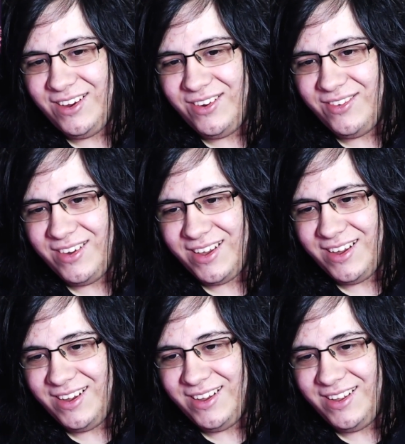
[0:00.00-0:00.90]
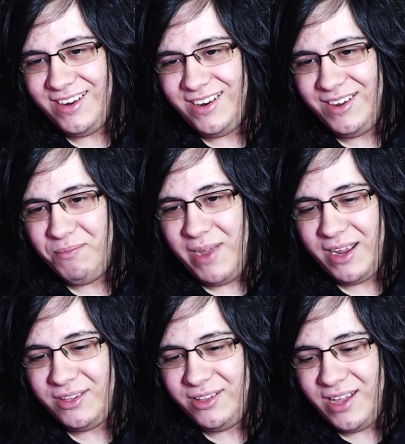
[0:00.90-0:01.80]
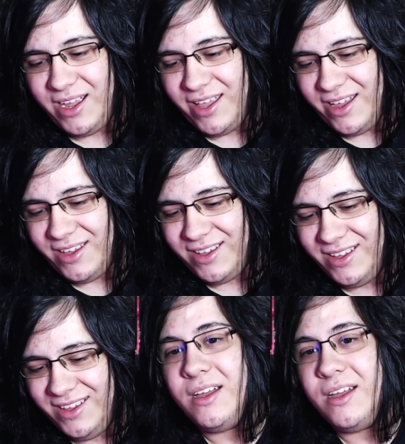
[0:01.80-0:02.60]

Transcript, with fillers: oh my god. Back to dying.